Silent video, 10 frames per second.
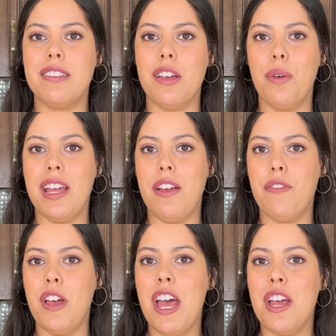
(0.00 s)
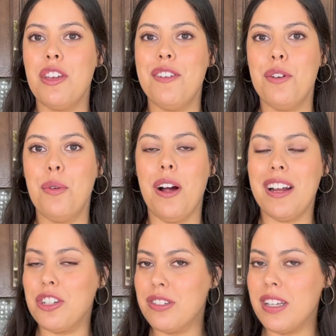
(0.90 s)
So if you are
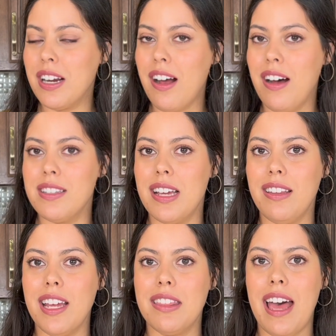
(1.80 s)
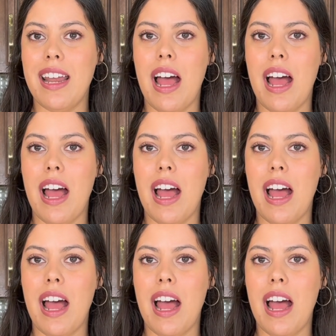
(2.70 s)
interested in content like that,